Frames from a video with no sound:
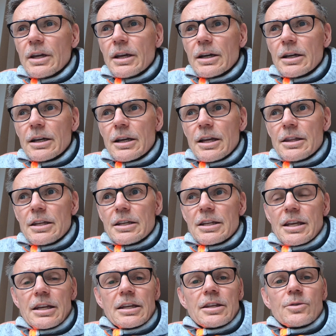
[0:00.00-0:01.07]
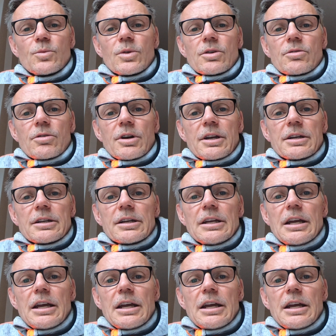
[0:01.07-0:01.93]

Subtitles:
and then getting in with a grinder.